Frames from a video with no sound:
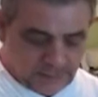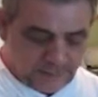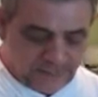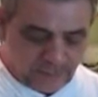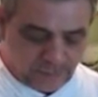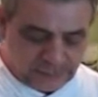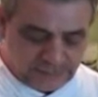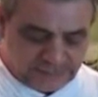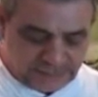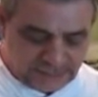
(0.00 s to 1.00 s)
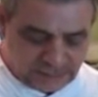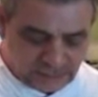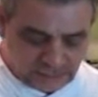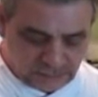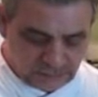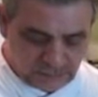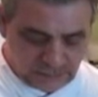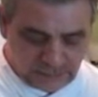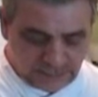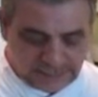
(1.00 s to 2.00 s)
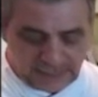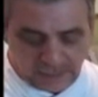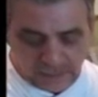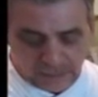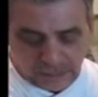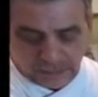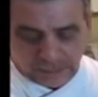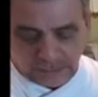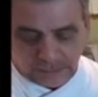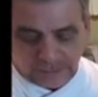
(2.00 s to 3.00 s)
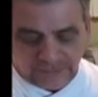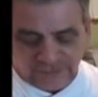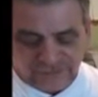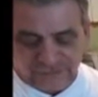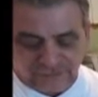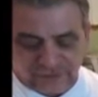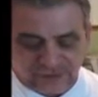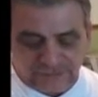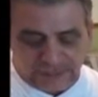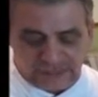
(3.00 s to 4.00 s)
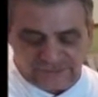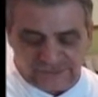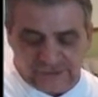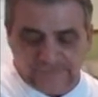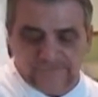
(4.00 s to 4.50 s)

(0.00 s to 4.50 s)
And then we're going to take, now, this is fresh pasta.